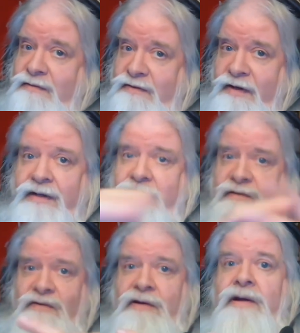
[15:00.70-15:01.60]
dead
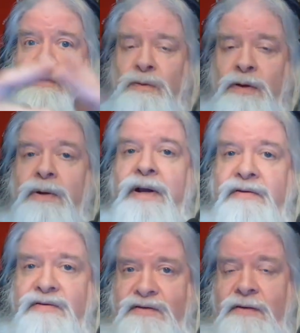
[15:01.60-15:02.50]
easy. Aeraera
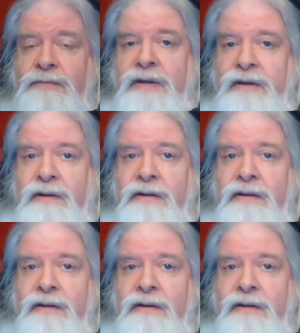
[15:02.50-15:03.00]
has something